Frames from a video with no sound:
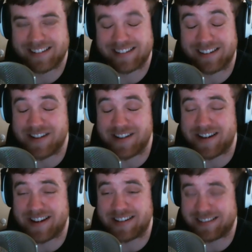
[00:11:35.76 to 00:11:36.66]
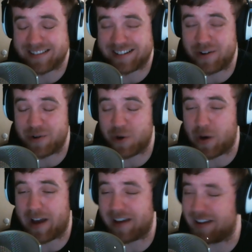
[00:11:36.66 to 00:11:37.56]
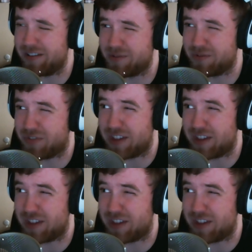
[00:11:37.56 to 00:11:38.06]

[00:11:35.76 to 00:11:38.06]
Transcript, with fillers: All right. I don't know. How, I don't think